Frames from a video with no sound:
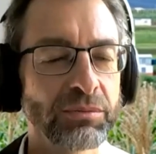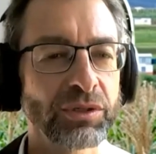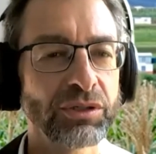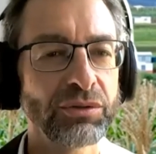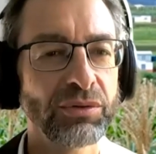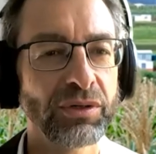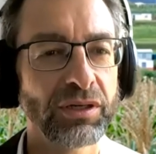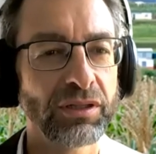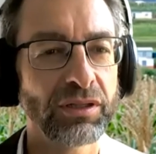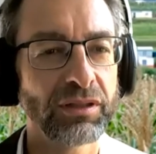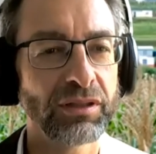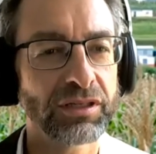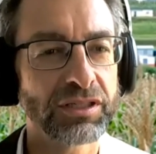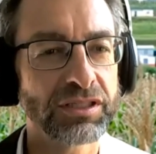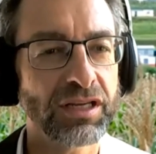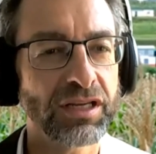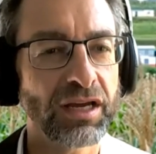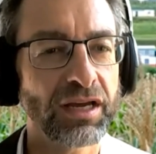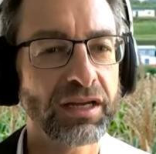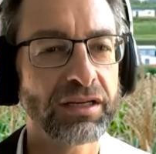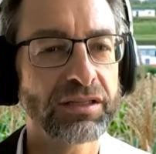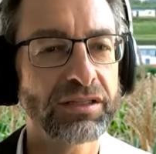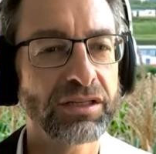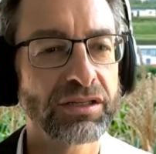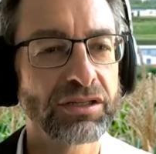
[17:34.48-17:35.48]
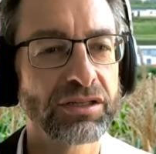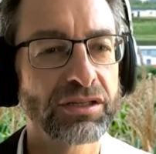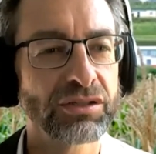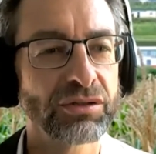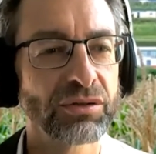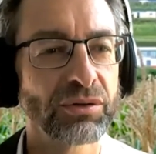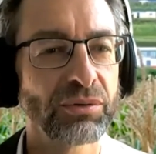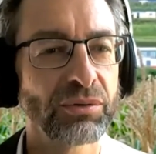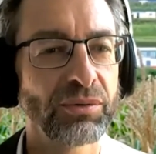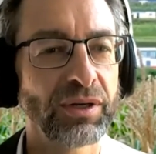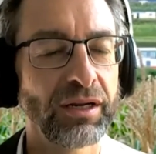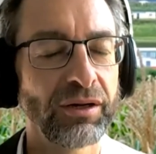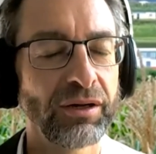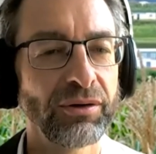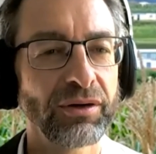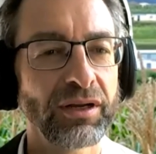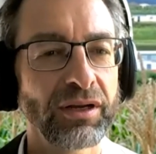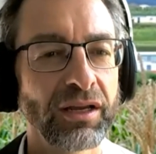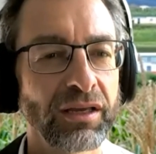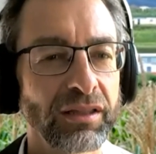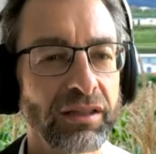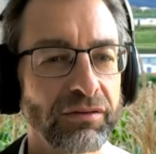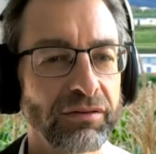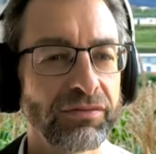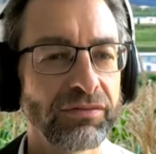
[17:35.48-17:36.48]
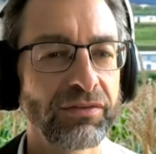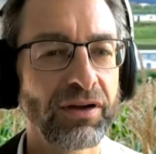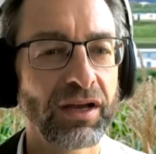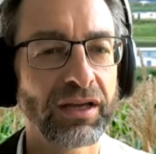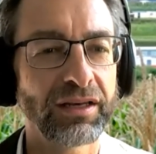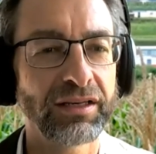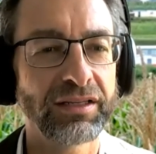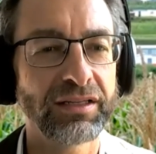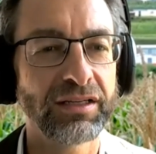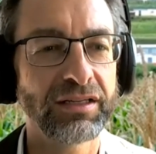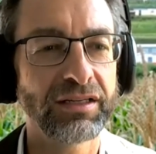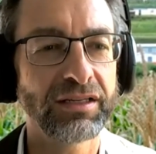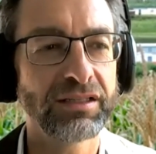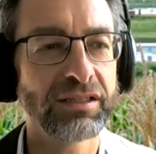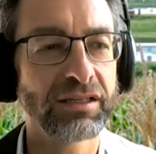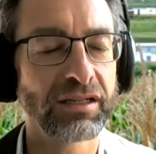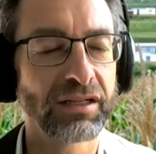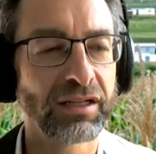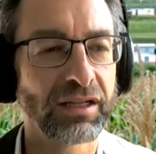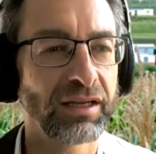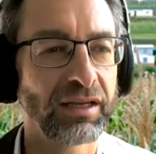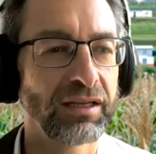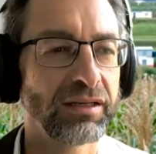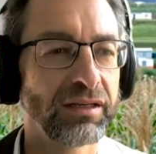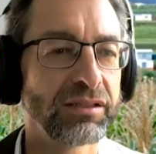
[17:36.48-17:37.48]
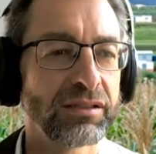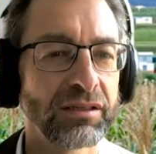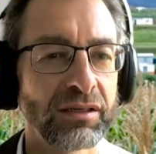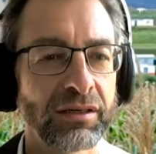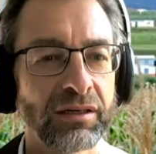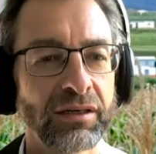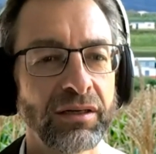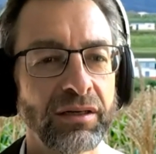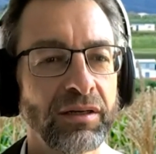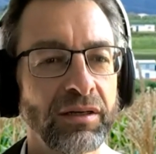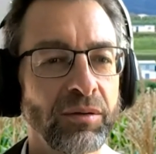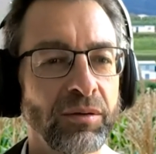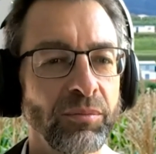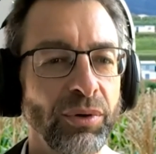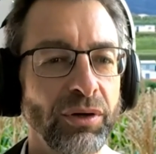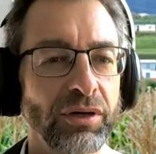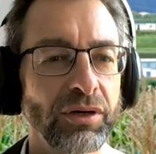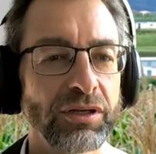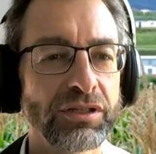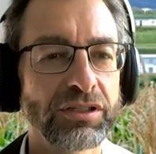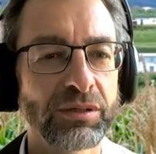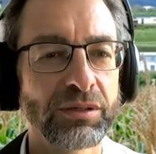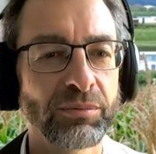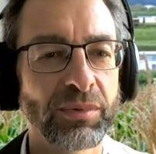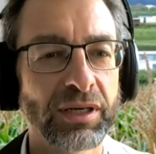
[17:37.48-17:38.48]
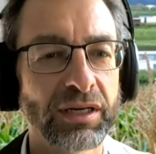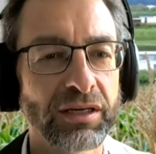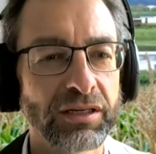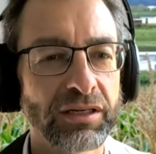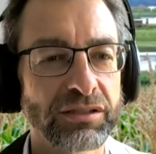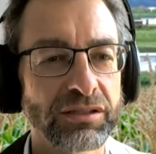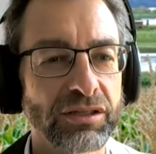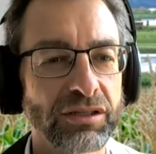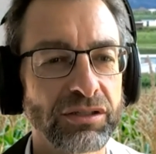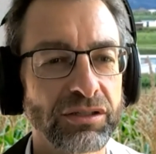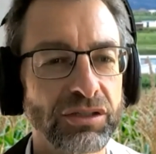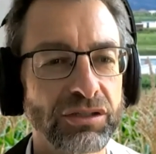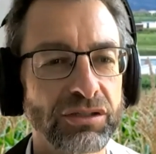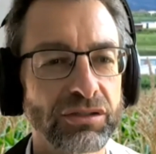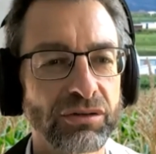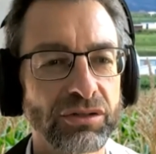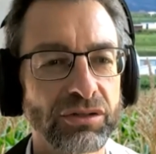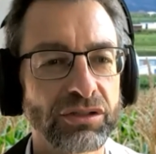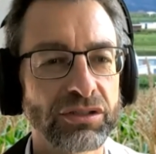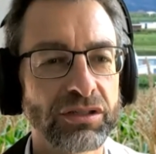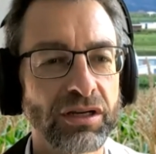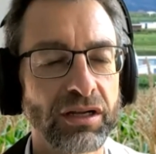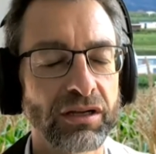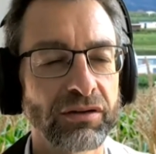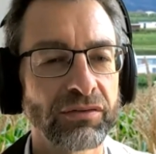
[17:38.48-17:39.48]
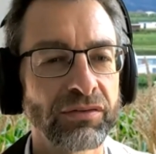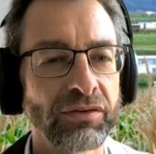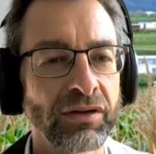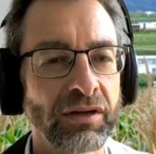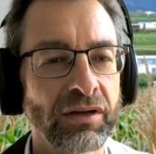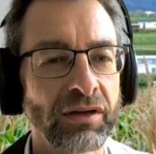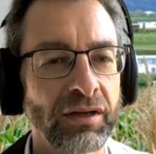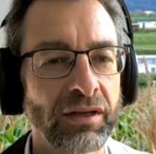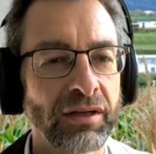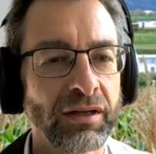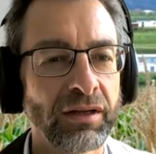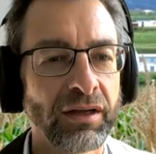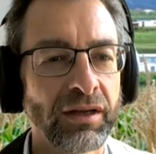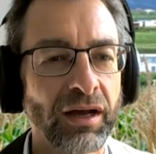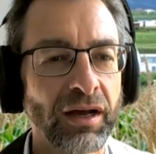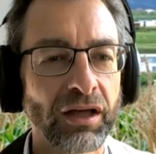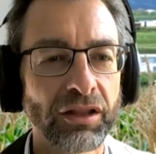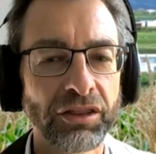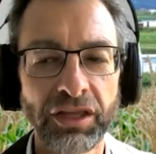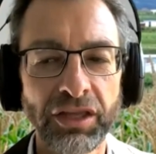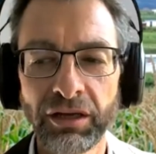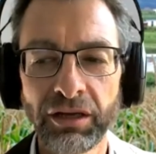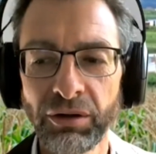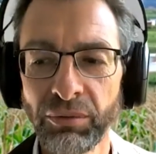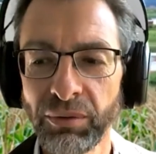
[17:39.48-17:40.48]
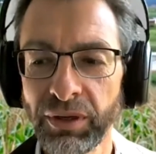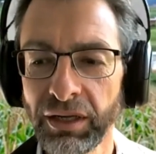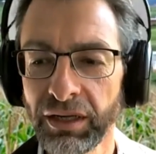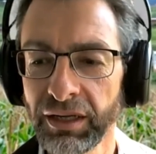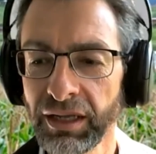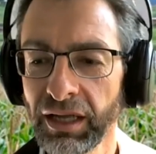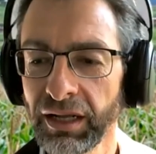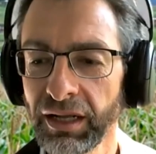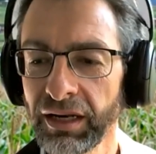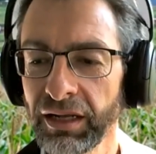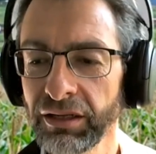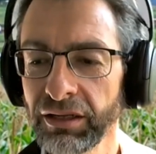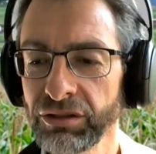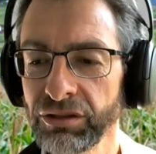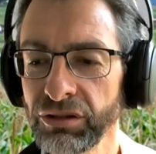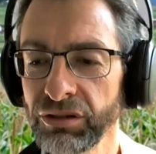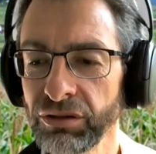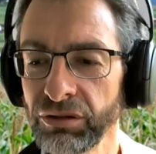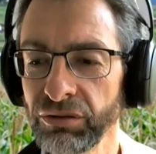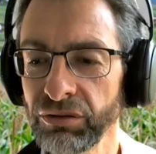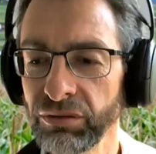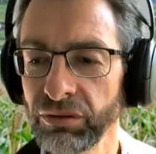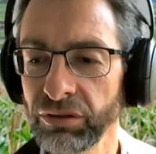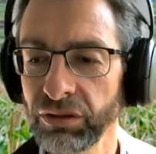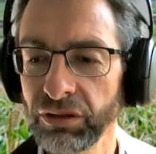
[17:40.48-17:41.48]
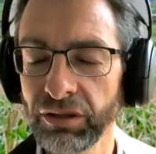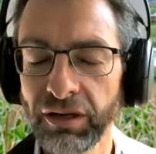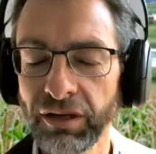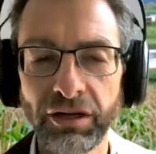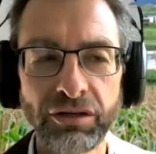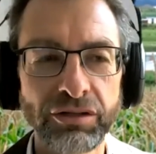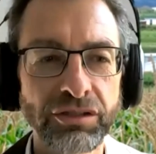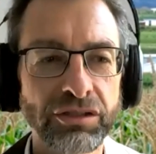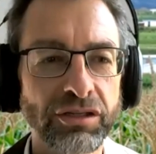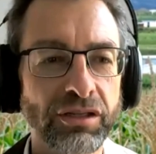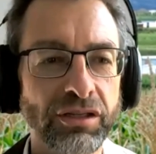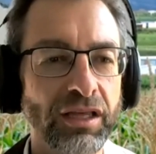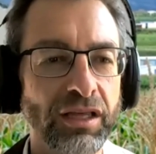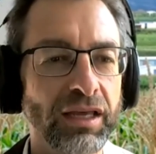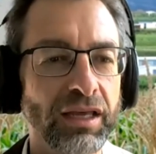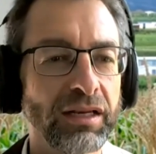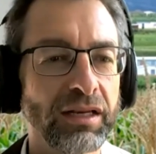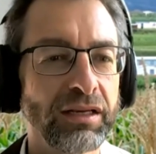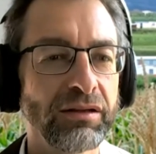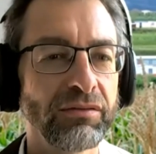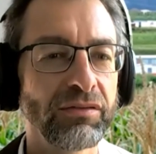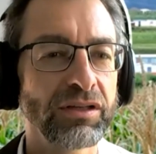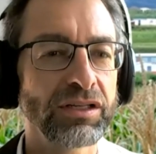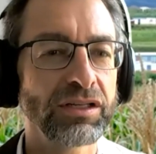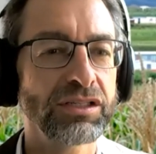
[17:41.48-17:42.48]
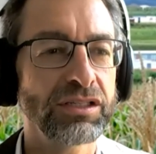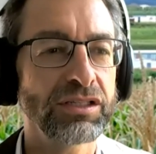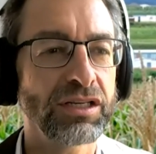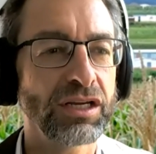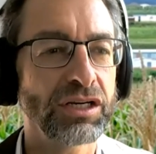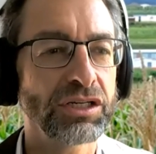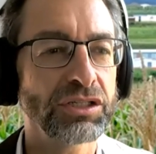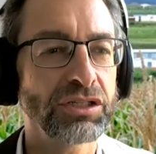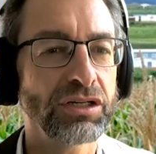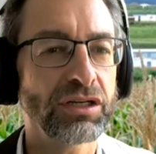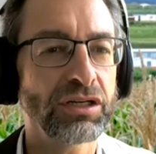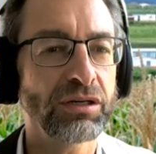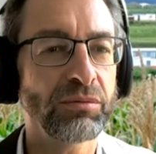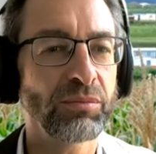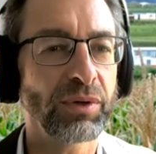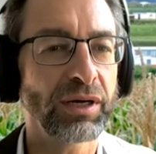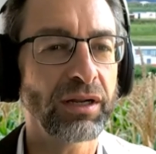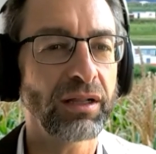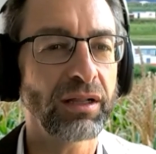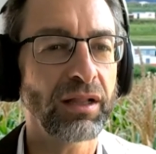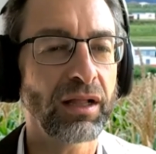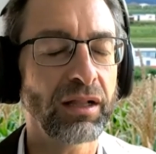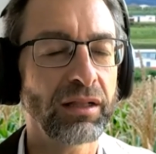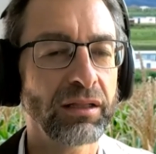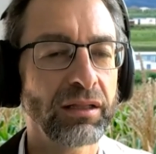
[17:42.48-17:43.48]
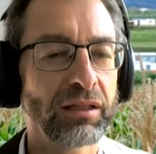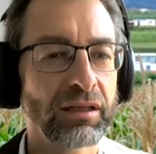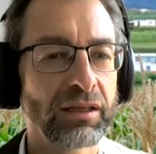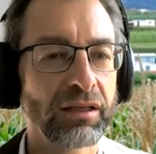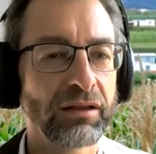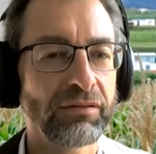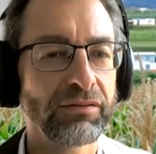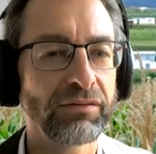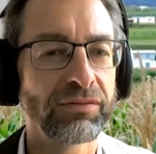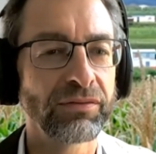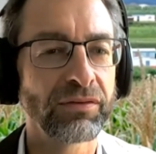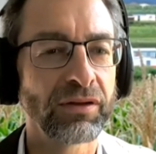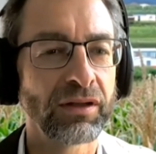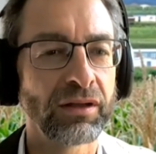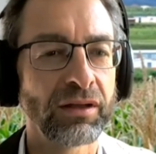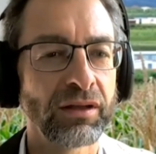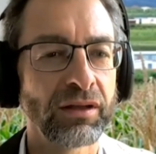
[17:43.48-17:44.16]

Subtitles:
between the scientists who are really looking at the fine detail and policymakers such as yourself. I think we're getting close to the end of this session, but I'll give